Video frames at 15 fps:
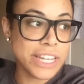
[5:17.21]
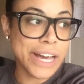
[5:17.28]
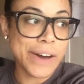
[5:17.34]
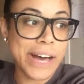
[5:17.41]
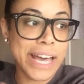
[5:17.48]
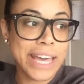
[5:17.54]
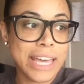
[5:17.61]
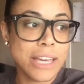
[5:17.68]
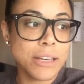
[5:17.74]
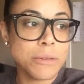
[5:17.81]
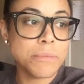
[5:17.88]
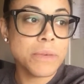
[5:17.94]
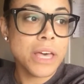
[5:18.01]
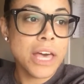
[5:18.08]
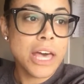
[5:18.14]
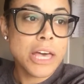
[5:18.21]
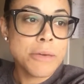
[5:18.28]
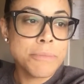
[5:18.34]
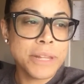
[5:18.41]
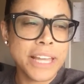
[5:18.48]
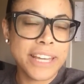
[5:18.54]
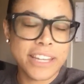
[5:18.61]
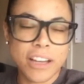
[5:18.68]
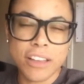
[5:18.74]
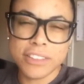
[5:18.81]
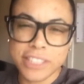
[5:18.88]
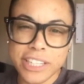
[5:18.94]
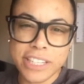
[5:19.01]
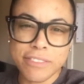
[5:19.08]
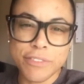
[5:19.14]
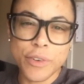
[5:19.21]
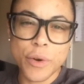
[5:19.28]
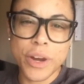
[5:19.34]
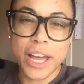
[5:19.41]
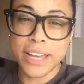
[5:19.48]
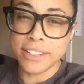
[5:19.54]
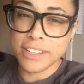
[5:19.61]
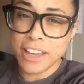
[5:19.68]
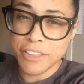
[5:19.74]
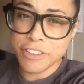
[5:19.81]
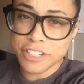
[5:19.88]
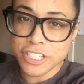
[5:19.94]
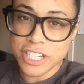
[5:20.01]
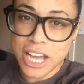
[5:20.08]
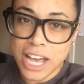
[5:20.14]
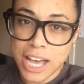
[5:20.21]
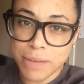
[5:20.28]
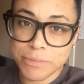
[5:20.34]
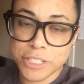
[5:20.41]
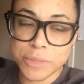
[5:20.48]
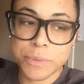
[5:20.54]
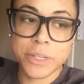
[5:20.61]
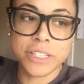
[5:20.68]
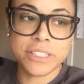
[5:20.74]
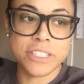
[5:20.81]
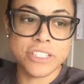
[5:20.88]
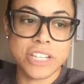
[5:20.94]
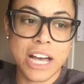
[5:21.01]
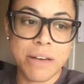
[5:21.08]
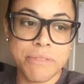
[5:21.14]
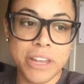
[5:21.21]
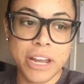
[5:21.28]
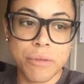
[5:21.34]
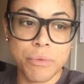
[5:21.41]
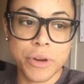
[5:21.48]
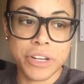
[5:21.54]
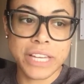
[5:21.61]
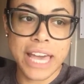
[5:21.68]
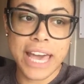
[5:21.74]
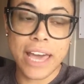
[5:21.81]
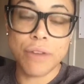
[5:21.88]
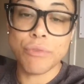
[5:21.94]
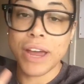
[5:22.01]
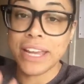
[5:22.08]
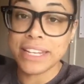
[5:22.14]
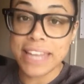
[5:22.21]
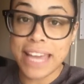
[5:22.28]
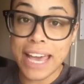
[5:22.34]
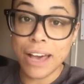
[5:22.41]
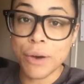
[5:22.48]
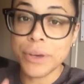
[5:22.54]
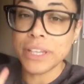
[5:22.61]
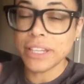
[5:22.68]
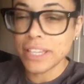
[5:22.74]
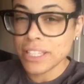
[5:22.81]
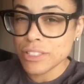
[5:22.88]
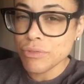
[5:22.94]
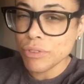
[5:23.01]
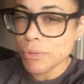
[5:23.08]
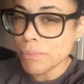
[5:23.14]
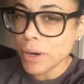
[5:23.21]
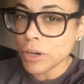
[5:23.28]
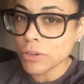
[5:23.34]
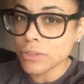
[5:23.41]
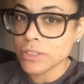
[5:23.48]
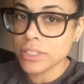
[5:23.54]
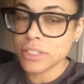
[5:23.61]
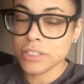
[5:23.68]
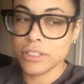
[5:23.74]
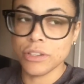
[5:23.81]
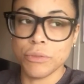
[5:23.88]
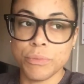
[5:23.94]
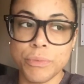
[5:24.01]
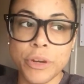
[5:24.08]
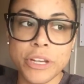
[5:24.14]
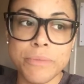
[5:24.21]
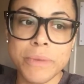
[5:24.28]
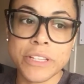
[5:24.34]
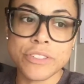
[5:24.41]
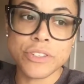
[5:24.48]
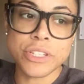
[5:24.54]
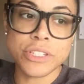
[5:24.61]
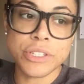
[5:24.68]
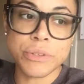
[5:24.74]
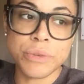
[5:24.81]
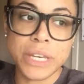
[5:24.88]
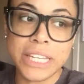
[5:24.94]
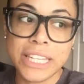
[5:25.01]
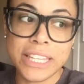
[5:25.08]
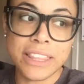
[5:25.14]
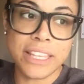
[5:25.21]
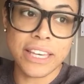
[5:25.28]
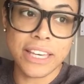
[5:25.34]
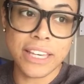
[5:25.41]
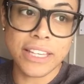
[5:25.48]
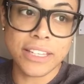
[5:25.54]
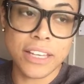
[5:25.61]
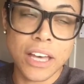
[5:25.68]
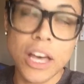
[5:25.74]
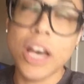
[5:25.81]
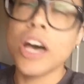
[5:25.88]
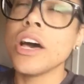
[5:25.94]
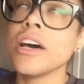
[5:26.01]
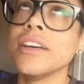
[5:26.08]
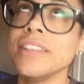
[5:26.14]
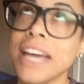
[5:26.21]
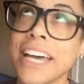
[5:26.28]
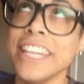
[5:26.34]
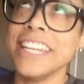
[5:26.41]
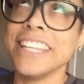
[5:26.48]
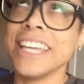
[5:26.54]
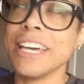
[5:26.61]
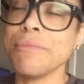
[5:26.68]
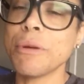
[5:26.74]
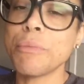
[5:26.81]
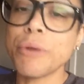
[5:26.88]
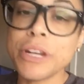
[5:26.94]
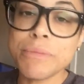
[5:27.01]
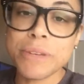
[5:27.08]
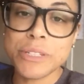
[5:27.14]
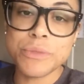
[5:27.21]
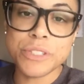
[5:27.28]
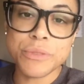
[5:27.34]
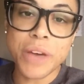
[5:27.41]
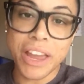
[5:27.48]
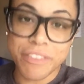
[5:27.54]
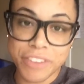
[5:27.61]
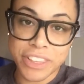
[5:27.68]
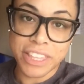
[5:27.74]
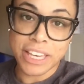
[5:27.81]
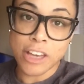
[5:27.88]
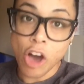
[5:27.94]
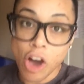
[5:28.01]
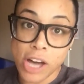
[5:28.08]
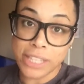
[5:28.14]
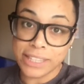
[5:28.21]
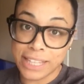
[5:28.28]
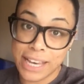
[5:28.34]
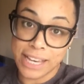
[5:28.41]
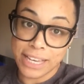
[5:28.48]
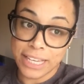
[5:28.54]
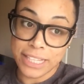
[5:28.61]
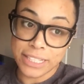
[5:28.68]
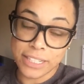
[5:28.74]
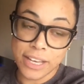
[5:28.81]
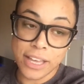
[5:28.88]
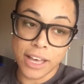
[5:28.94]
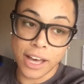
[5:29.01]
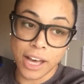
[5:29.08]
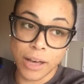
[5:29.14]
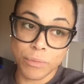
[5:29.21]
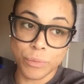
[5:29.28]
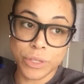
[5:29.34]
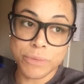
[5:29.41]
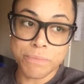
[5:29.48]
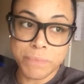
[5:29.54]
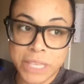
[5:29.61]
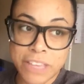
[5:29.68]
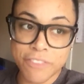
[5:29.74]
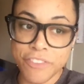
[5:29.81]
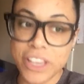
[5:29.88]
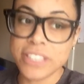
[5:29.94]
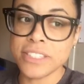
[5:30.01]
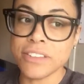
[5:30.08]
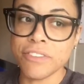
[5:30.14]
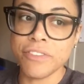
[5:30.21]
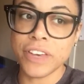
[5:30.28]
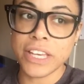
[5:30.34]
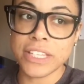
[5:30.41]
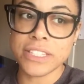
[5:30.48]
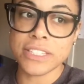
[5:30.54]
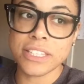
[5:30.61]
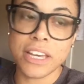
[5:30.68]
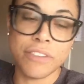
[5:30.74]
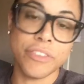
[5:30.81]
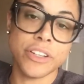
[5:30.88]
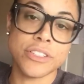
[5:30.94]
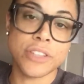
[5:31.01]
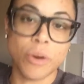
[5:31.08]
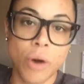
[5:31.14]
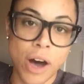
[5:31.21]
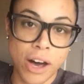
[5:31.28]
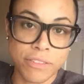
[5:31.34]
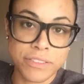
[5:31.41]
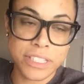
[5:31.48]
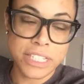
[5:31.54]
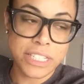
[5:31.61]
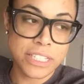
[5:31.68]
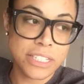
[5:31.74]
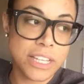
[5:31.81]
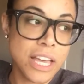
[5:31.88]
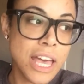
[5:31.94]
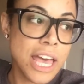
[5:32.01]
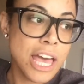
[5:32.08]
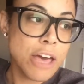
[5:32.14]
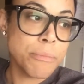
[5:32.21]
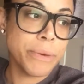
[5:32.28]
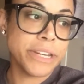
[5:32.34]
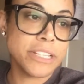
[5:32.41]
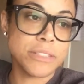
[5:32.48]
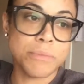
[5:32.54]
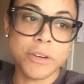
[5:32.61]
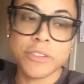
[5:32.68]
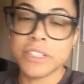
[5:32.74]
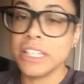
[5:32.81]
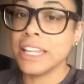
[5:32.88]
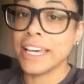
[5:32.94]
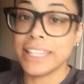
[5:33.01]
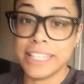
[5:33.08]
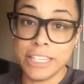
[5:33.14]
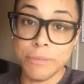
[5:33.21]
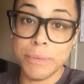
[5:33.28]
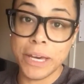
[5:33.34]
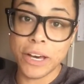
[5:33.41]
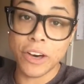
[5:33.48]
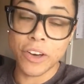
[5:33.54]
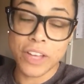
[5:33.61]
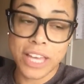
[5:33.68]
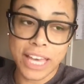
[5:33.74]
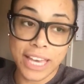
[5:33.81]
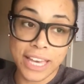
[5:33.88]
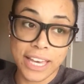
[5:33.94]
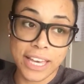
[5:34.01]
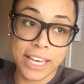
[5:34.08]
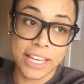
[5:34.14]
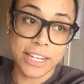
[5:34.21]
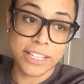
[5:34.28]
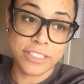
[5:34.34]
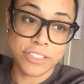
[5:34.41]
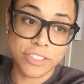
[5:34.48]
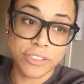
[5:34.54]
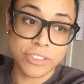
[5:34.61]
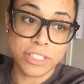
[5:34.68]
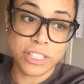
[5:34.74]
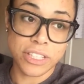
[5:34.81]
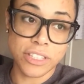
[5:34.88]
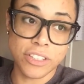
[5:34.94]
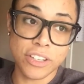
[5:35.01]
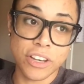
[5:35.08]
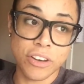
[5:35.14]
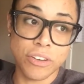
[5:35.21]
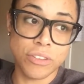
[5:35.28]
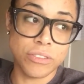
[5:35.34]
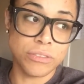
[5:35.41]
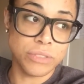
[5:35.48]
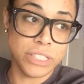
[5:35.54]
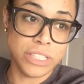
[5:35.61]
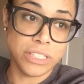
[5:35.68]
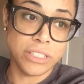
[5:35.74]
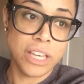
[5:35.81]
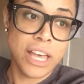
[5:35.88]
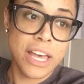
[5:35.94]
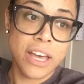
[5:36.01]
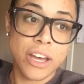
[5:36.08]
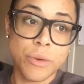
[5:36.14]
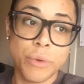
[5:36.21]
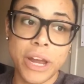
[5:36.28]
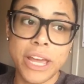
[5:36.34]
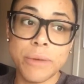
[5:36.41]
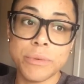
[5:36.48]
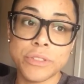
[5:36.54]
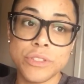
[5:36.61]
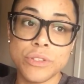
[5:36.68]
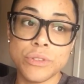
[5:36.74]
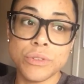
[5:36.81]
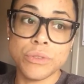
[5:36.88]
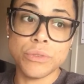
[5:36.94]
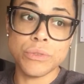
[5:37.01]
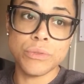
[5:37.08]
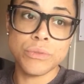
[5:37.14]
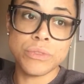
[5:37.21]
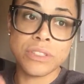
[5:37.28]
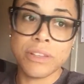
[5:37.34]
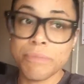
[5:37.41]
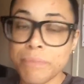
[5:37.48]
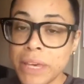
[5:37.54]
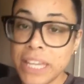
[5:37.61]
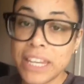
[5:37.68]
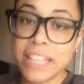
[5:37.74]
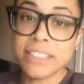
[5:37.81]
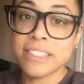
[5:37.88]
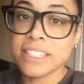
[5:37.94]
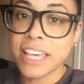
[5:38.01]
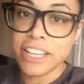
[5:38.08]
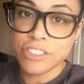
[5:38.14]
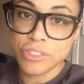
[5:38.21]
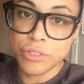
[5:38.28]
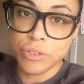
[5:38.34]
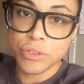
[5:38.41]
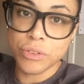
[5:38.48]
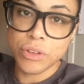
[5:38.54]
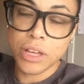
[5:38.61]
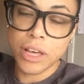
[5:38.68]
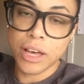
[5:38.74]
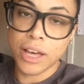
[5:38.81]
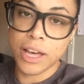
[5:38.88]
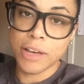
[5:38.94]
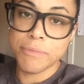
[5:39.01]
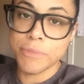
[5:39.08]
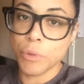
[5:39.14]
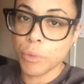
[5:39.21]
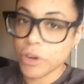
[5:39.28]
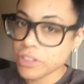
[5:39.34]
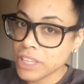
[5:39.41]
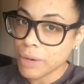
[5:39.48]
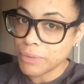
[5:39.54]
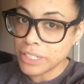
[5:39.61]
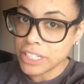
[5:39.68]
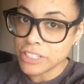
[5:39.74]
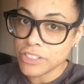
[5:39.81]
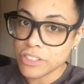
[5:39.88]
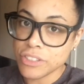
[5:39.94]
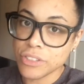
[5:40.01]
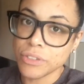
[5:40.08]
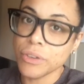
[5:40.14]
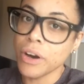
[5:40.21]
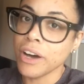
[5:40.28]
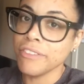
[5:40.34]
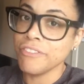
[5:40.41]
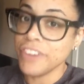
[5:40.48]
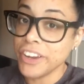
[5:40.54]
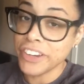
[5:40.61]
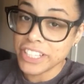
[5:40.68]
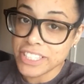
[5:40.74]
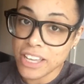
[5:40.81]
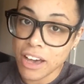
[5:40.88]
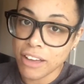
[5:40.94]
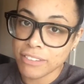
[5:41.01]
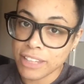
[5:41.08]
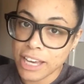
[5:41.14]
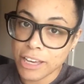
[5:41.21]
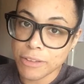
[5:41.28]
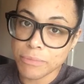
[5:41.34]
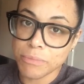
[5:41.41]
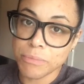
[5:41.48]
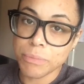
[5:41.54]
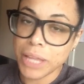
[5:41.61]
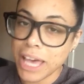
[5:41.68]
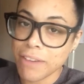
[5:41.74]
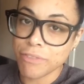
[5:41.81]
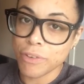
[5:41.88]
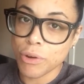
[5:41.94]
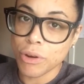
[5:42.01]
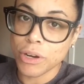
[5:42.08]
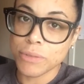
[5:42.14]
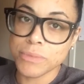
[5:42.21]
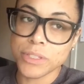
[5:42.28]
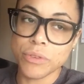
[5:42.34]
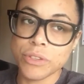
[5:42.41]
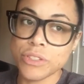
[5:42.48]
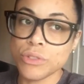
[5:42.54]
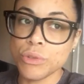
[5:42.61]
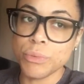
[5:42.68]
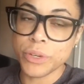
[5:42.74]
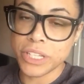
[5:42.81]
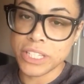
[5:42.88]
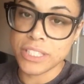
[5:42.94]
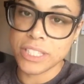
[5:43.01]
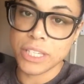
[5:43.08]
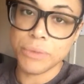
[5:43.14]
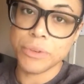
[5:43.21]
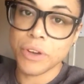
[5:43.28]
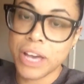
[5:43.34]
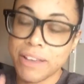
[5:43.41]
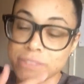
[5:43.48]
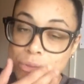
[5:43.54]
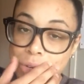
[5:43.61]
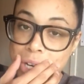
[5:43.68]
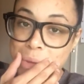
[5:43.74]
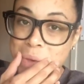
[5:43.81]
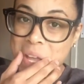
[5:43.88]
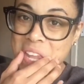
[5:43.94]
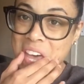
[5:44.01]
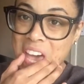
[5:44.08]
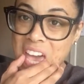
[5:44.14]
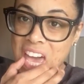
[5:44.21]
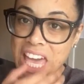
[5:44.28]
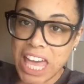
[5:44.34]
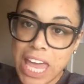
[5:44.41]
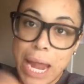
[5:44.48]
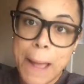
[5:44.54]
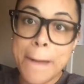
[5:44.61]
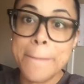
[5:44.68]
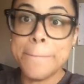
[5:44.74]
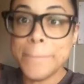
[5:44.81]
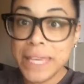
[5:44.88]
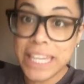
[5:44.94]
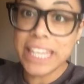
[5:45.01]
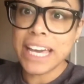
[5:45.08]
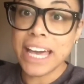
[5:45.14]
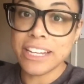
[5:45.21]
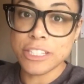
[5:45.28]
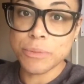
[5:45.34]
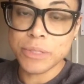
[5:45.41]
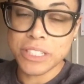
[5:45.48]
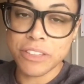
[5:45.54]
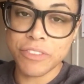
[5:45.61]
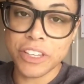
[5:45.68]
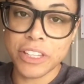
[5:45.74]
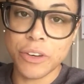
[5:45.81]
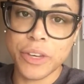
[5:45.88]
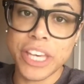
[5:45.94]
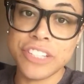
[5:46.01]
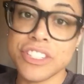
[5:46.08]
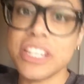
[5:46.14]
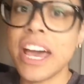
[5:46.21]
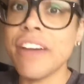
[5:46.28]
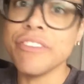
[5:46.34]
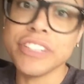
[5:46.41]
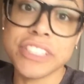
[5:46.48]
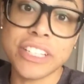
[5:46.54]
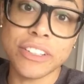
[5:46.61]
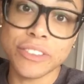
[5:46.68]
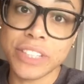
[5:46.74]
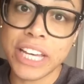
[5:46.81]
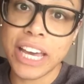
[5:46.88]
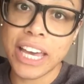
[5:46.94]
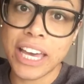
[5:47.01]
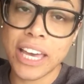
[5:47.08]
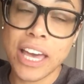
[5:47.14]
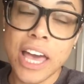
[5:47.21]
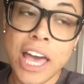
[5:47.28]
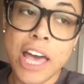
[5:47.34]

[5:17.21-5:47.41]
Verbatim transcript: Now, I am planning on looking for another job just because the job that I work at right now, it is remote. So pretty much you can do anything, not anything, but pretty much we do everything online. Um, we meet face to face every so often, but it's mostly like email and it's usually, you know, we we're able to submit and schedule um, the work that we need to do on various online platforms. So it's super easy. We don't have to worry about like meeting at a specific location every single day.